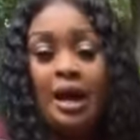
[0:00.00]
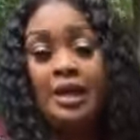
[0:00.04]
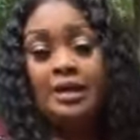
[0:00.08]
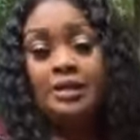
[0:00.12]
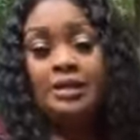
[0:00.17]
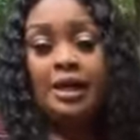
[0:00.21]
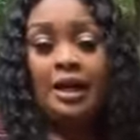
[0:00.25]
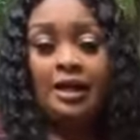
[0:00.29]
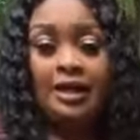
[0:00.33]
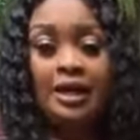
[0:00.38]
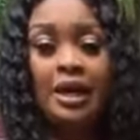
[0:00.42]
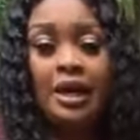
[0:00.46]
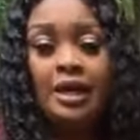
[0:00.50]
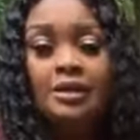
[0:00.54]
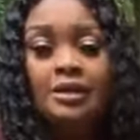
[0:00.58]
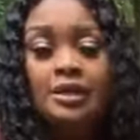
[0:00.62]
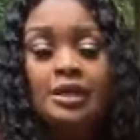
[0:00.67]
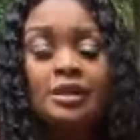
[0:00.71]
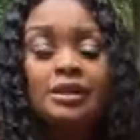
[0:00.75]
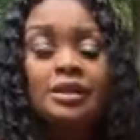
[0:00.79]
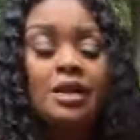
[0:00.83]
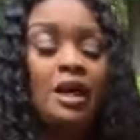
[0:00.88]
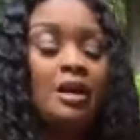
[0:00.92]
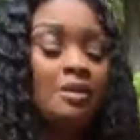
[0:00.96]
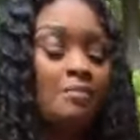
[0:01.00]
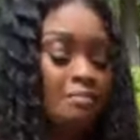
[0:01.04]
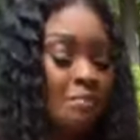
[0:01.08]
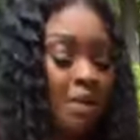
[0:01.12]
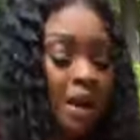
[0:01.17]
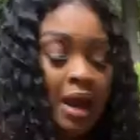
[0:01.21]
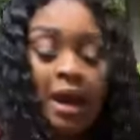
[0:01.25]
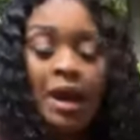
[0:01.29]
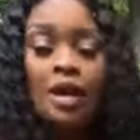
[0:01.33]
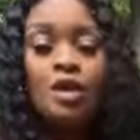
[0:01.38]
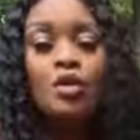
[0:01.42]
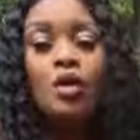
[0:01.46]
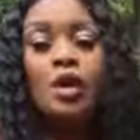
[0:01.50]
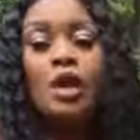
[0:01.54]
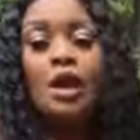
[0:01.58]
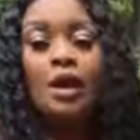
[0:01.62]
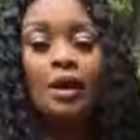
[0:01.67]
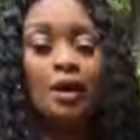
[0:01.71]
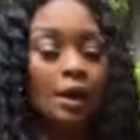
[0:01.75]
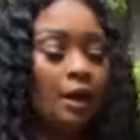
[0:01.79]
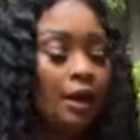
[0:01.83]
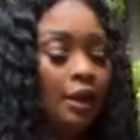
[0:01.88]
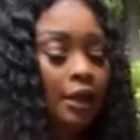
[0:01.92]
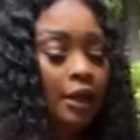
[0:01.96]
I said, "Yes." He said, "Man, you
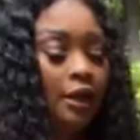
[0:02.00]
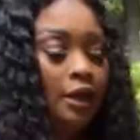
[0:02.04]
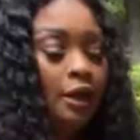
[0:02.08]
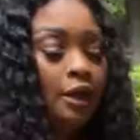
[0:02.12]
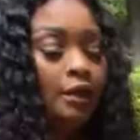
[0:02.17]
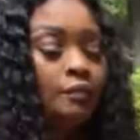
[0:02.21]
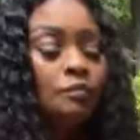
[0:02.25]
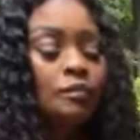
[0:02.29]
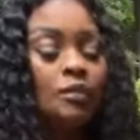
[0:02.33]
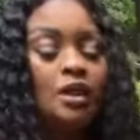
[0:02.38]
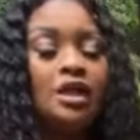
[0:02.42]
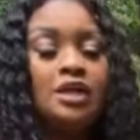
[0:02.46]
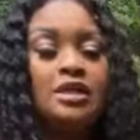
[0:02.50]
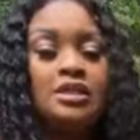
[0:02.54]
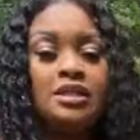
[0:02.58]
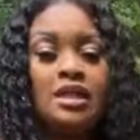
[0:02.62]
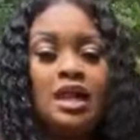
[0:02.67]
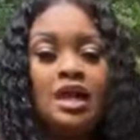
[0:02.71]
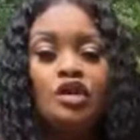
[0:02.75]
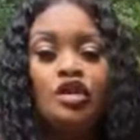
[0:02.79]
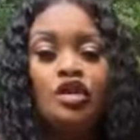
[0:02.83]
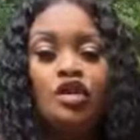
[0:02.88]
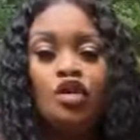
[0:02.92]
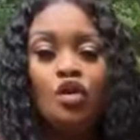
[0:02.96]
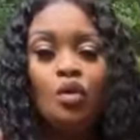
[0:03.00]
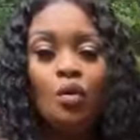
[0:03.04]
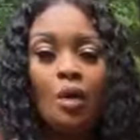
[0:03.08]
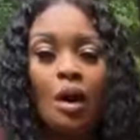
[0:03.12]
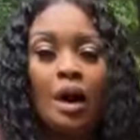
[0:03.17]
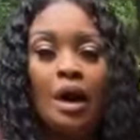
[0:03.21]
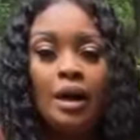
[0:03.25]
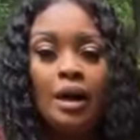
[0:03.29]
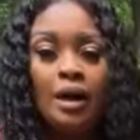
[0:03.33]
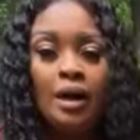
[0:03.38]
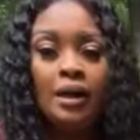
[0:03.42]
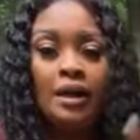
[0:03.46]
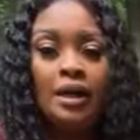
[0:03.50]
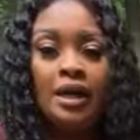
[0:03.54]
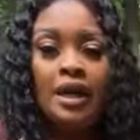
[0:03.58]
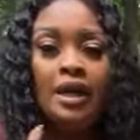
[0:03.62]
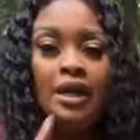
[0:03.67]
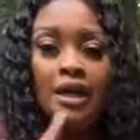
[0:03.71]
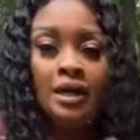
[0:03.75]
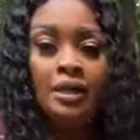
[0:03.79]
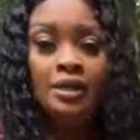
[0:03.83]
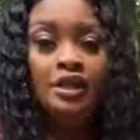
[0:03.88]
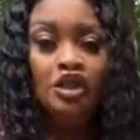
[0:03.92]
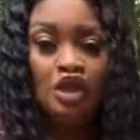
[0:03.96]
can cook." He said, "You are a
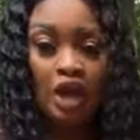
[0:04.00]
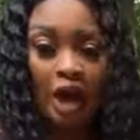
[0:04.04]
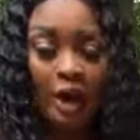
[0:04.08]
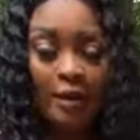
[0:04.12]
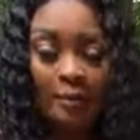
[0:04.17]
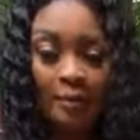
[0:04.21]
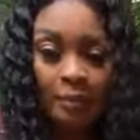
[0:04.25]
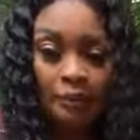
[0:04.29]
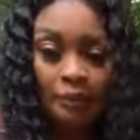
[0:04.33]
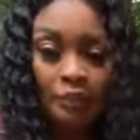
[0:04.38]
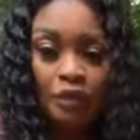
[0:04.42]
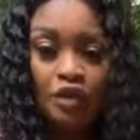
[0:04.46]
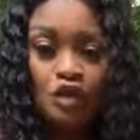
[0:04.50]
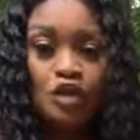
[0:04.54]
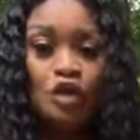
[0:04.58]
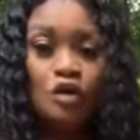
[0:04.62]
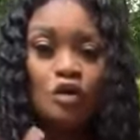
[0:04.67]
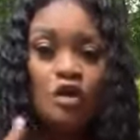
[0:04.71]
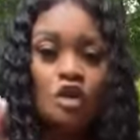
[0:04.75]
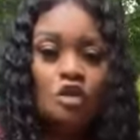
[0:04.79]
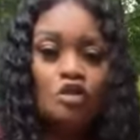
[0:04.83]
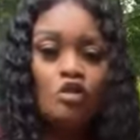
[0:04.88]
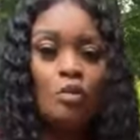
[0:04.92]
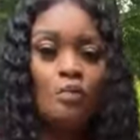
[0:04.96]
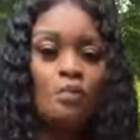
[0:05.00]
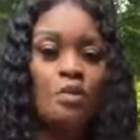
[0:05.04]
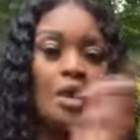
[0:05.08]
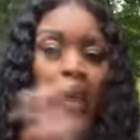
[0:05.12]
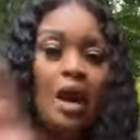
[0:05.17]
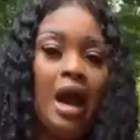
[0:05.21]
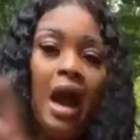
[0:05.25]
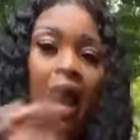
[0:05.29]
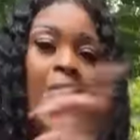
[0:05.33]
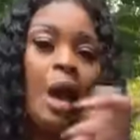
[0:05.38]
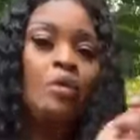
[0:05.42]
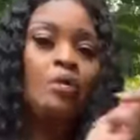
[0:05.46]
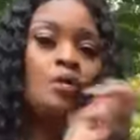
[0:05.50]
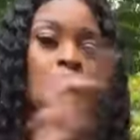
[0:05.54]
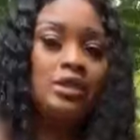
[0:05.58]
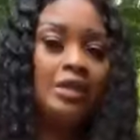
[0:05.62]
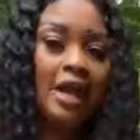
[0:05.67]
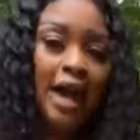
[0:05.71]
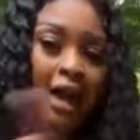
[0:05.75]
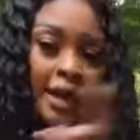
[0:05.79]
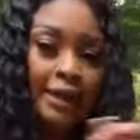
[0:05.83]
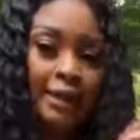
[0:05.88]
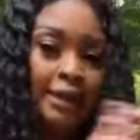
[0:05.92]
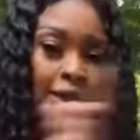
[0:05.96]
hidden gem. You need to be
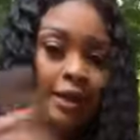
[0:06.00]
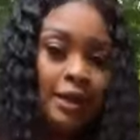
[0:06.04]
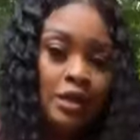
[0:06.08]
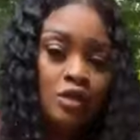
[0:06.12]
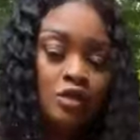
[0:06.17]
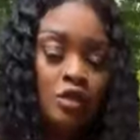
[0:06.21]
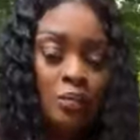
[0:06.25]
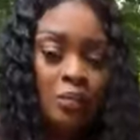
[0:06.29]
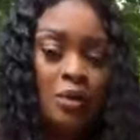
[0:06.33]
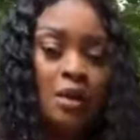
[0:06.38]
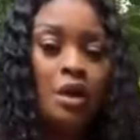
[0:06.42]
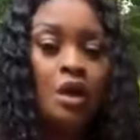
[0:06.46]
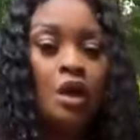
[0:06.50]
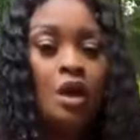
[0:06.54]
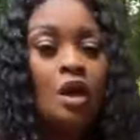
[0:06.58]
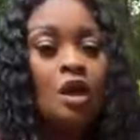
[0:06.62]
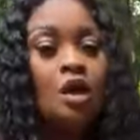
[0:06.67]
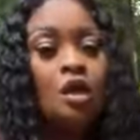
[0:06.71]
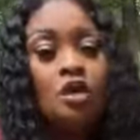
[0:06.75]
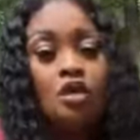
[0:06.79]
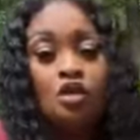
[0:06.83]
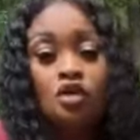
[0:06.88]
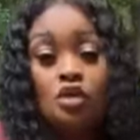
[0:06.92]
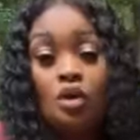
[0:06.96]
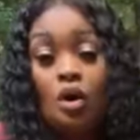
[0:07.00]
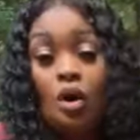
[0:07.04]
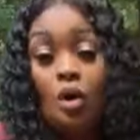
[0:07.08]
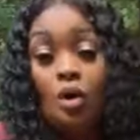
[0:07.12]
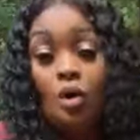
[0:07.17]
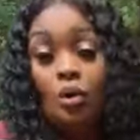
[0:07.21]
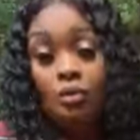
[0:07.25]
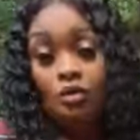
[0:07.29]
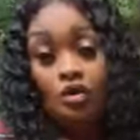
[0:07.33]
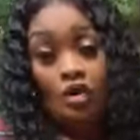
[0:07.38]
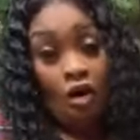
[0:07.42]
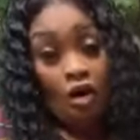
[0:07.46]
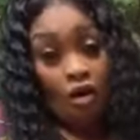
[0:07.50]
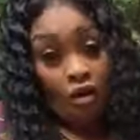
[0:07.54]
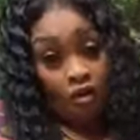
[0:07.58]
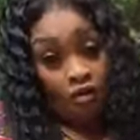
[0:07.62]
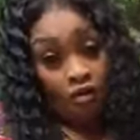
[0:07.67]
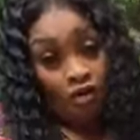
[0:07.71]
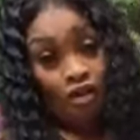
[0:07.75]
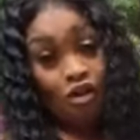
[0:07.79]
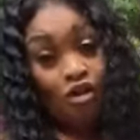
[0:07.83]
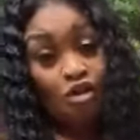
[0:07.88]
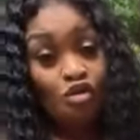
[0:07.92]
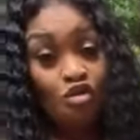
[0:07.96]
outside. You need to be." So y'all
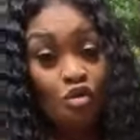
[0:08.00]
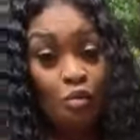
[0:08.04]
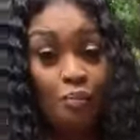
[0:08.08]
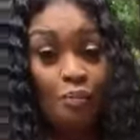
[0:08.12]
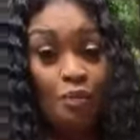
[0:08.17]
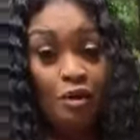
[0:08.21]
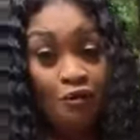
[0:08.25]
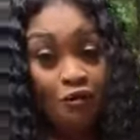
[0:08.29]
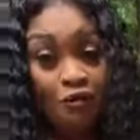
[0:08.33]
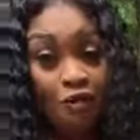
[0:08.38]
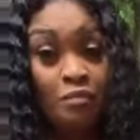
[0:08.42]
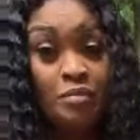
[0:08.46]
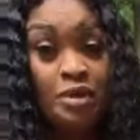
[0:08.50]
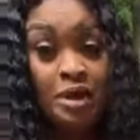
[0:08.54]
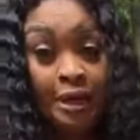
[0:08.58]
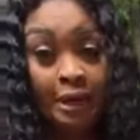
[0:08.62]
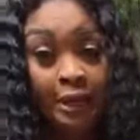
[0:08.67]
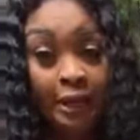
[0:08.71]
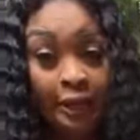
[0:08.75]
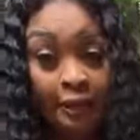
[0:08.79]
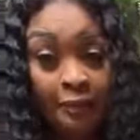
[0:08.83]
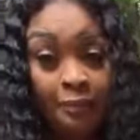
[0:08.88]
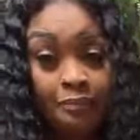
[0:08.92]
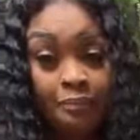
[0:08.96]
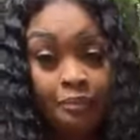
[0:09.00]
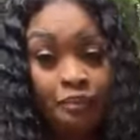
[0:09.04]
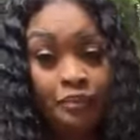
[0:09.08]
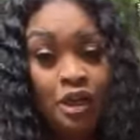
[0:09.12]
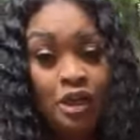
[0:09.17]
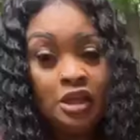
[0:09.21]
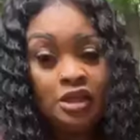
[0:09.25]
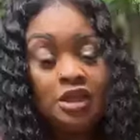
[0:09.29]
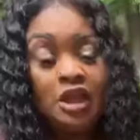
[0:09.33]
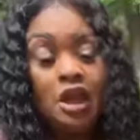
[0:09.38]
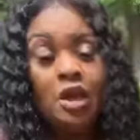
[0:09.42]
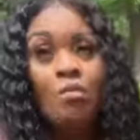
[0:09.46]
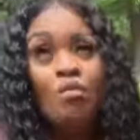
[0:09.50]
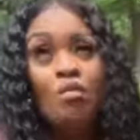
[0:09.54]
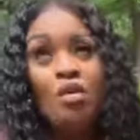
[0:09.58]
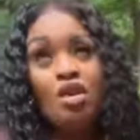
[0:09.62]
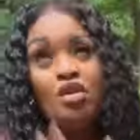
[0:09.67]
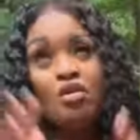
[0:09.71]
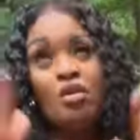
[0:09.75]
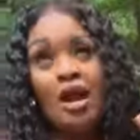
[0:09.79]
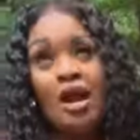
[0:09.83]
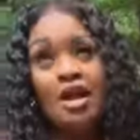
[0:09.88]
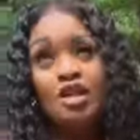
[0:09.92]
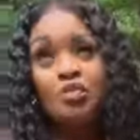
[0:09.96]
continue to pray for me again the same way
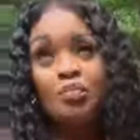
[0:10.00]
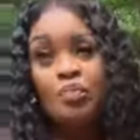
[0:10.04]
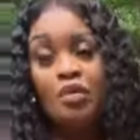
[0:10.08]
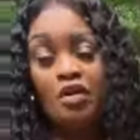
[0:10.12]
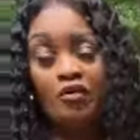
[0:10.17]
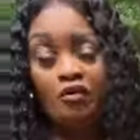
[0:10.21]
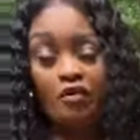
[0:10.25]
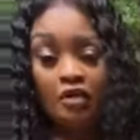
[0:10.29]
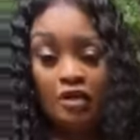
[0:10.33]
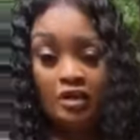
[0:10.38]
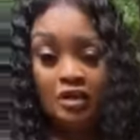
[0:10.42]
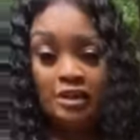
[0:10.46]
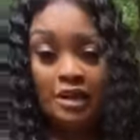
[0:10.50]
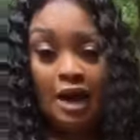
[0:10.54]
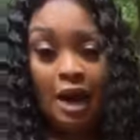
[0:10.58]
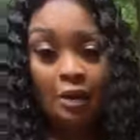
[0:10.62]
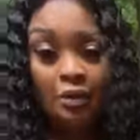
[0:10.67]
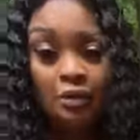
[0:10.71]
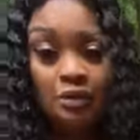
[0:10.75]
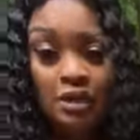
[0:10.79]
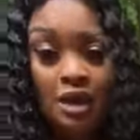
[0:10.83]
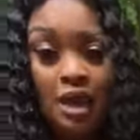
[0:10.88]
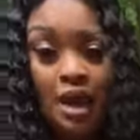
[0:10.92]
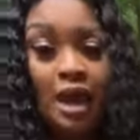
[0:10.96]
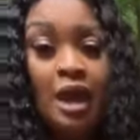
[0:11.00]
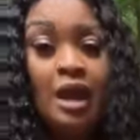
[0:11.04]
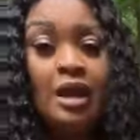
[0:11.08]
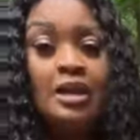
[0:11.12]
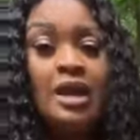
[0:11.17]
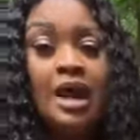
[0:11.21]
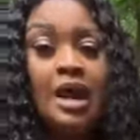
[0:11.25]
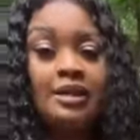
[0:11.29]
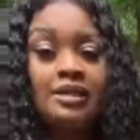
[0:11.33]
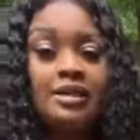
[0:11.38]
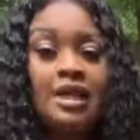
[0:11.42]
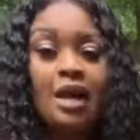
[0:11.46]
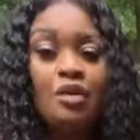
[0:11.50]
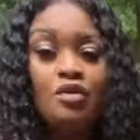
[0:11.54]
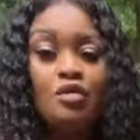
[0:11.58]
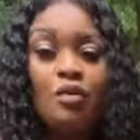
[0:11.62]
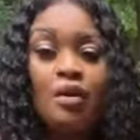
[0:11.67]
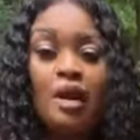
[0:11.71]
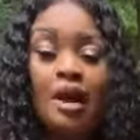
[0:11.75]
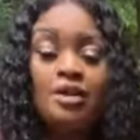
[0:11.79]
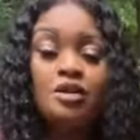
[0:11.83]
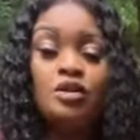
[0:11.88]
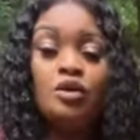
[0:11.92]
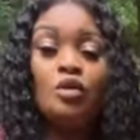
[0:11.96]
you guys pray for this house. That's how
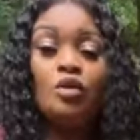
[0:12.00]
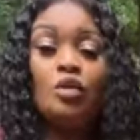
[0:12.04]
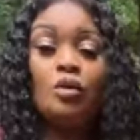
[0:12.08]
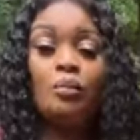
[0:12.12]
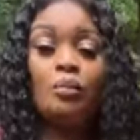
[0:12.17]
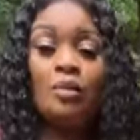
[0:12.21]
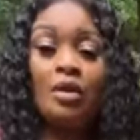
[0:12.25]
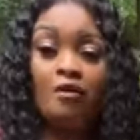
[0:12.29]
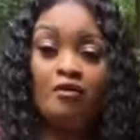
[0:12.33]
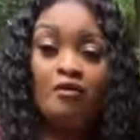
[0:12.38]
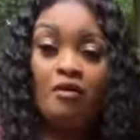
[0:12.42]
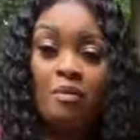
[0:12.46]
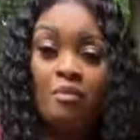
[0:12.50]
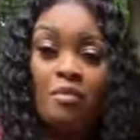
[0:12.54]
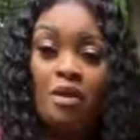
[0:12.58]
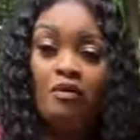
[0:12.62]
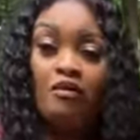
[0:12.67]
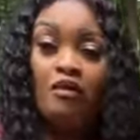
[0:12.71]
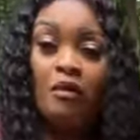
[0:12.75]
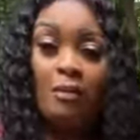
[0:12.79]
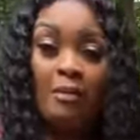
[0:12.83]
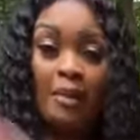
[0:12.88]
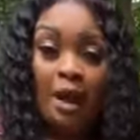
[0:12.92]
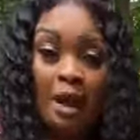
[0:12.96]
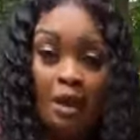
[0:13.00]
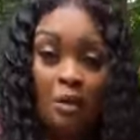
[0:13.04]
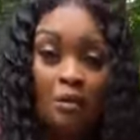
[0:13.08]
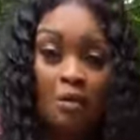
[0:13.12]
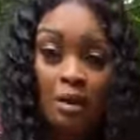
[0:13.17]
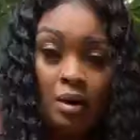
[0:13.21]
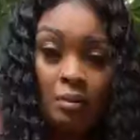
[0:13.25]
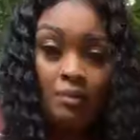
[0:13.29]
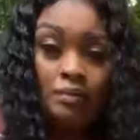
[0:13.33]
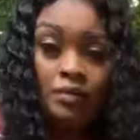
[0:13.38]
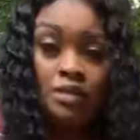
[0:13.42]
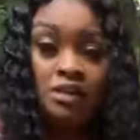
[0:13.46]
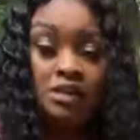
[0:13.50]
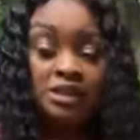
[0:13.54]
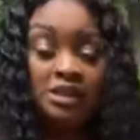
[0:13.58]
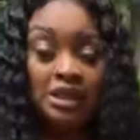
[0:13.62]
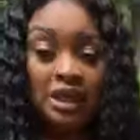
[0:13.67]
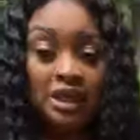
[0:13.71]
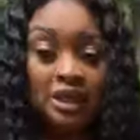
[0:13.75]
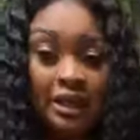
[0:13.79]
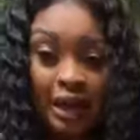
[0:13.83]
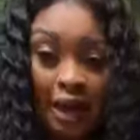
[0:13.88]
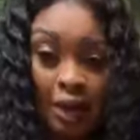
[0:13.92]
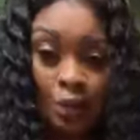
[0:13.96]
you guys gonna pray for me for my
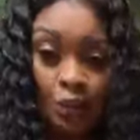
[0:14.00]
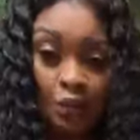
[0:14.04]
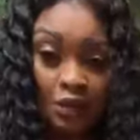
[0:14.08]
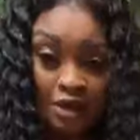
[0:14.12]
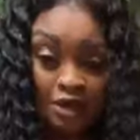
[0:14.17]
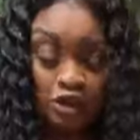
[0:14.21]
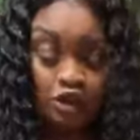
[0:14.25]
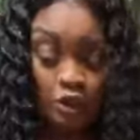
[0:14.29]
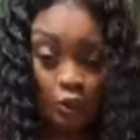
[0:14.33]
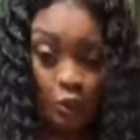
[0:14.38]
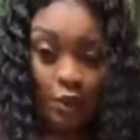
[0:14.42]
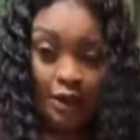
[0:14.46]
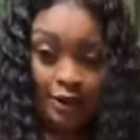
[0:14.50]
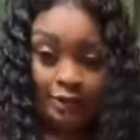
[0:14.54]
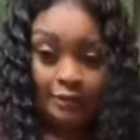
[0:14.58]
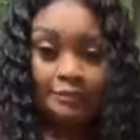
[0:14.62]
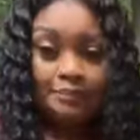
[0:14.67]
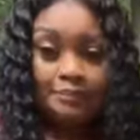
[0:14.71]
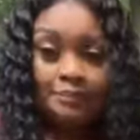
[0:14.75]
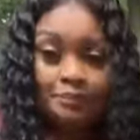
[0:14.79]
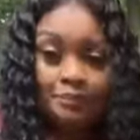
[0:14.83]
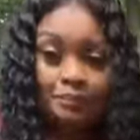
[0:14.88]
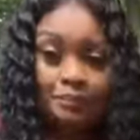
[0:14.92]
sit down restaurant